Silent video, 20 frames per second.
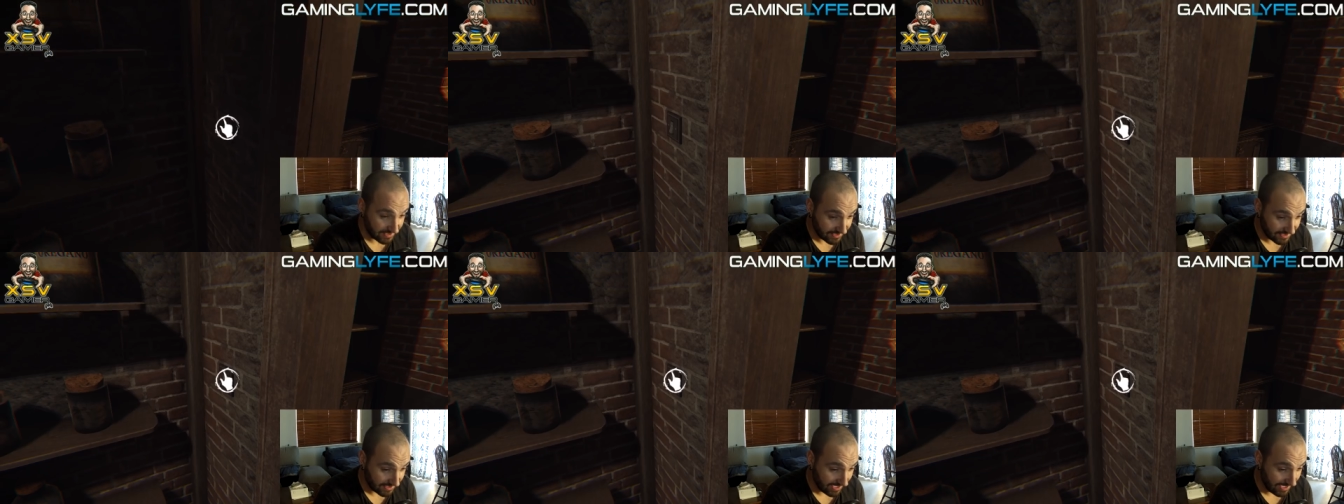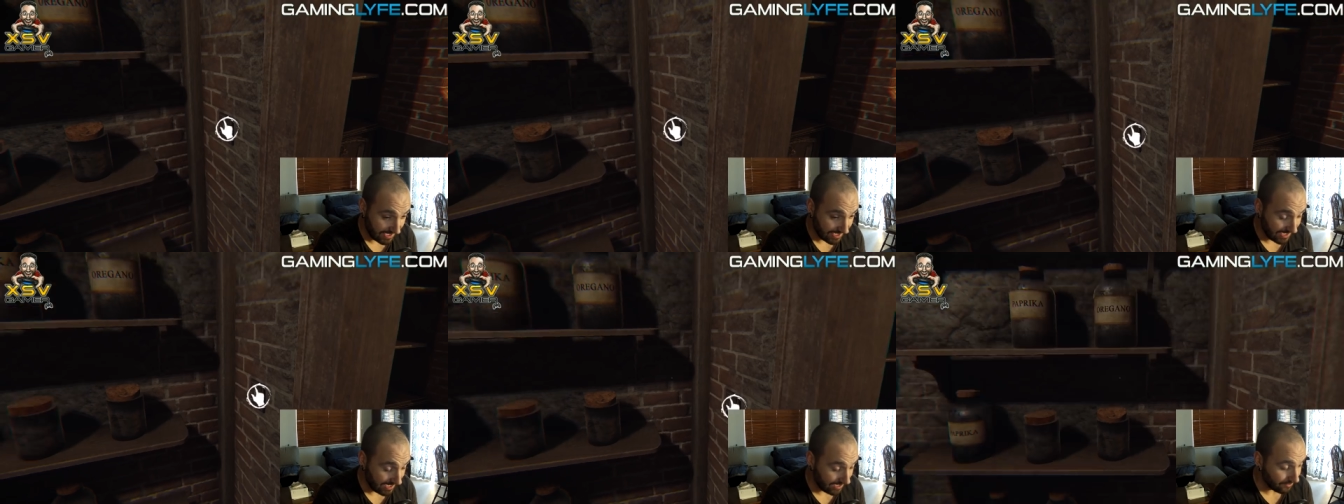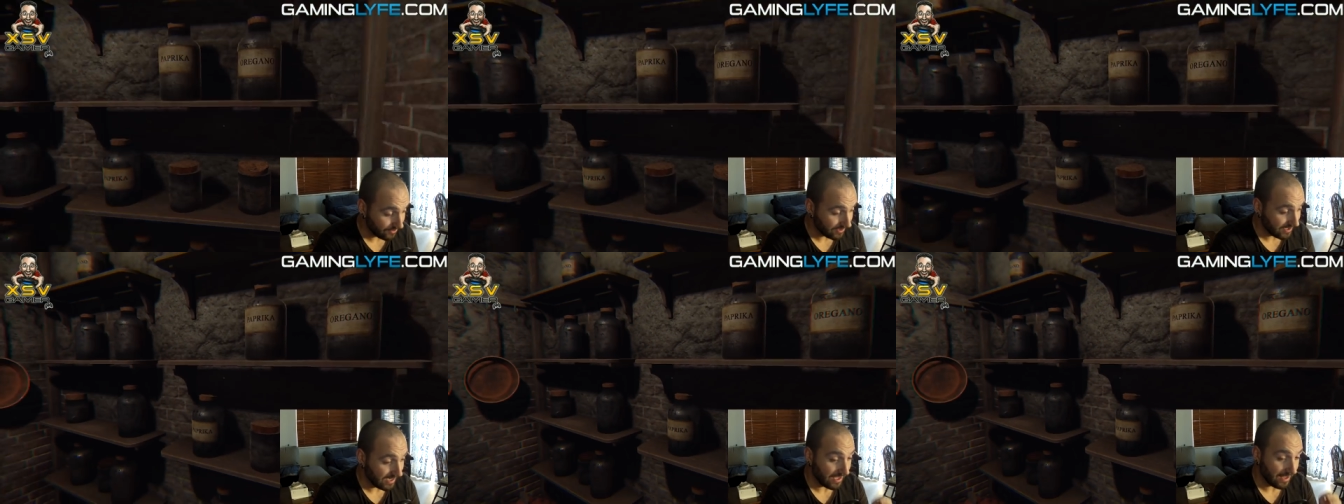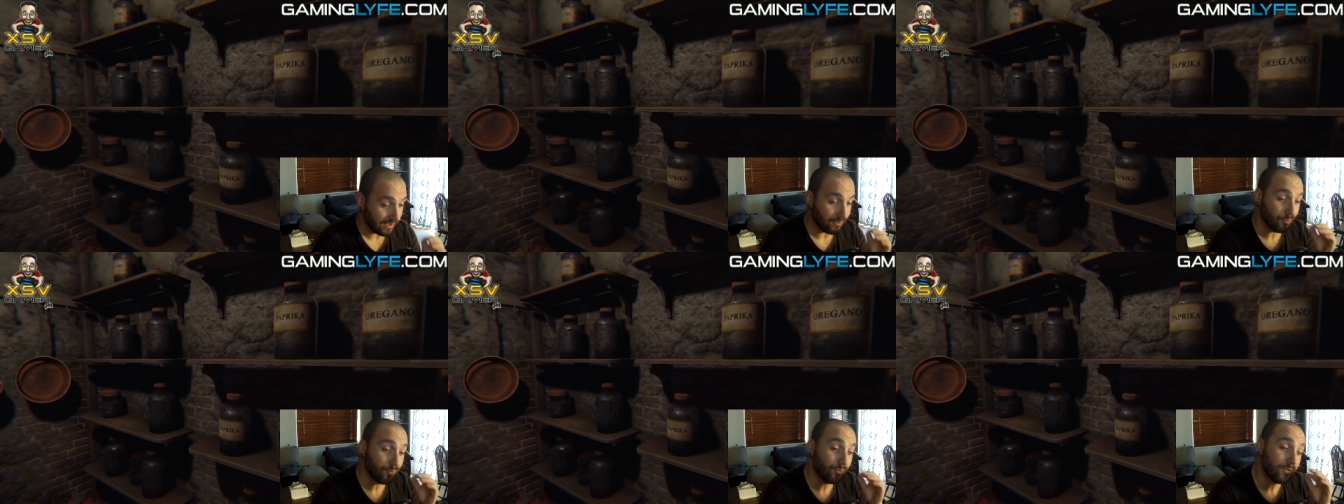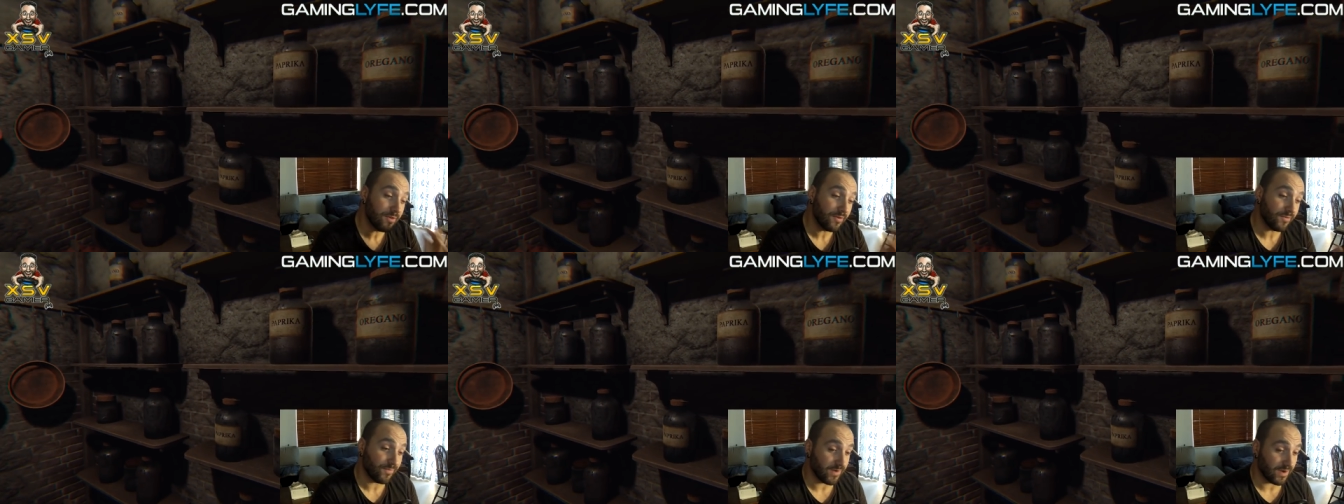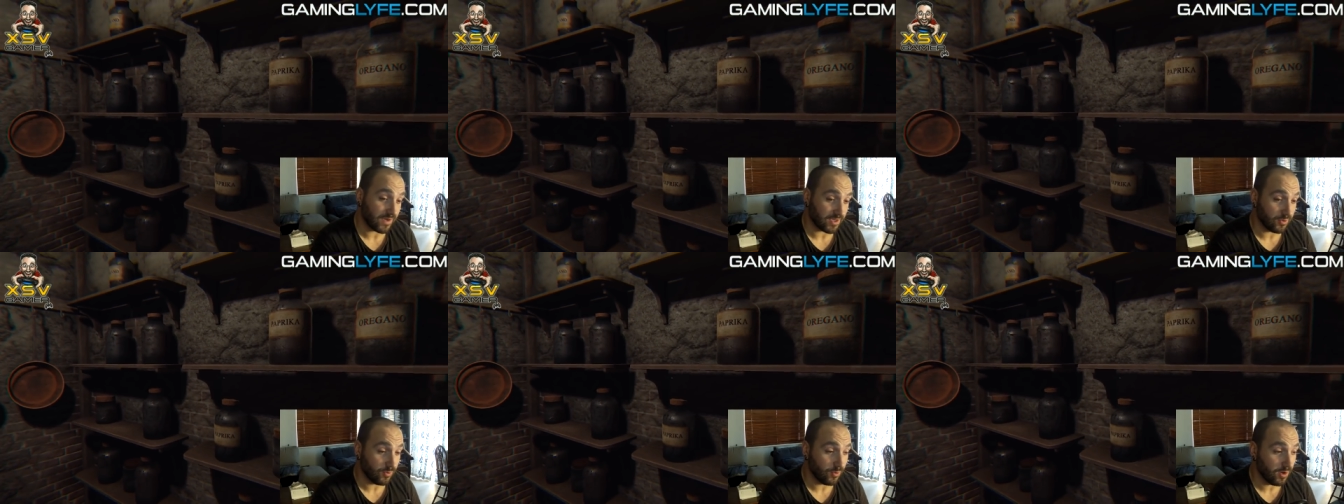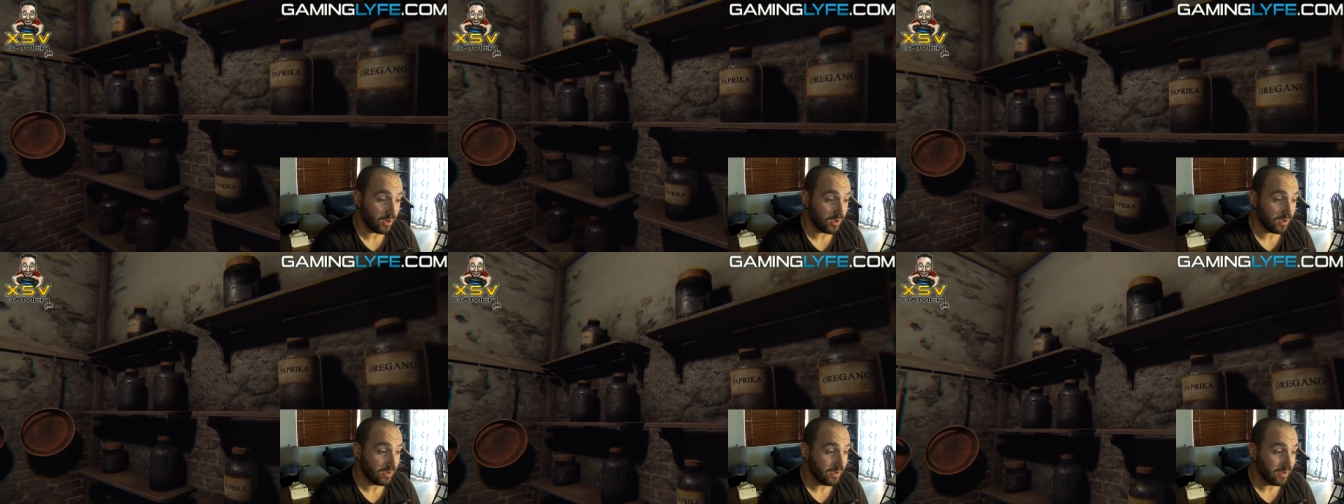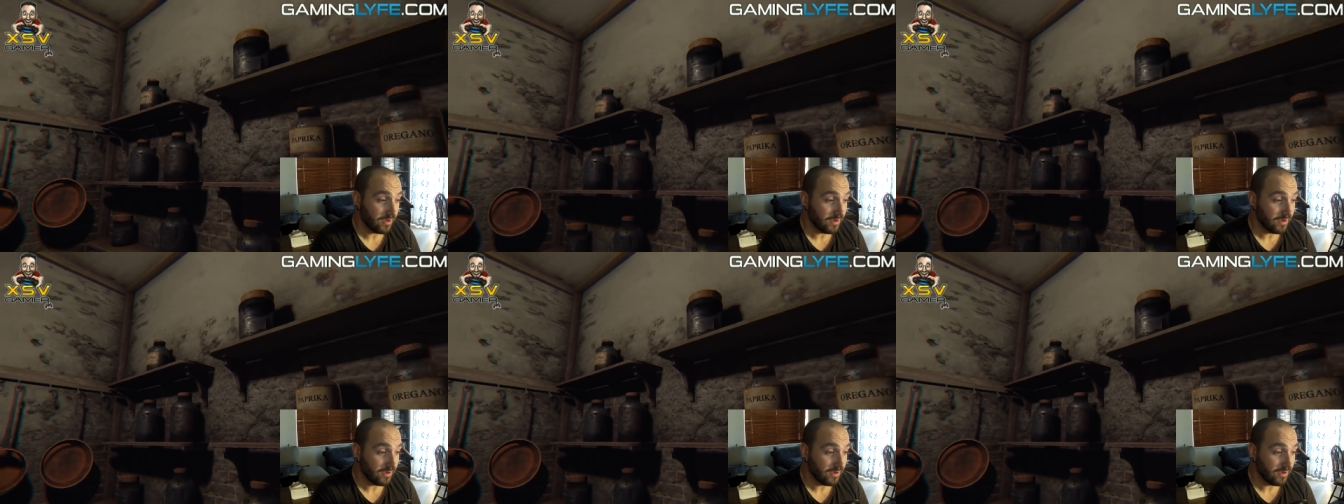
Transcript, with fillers: scared. I don't care who the fuck you are.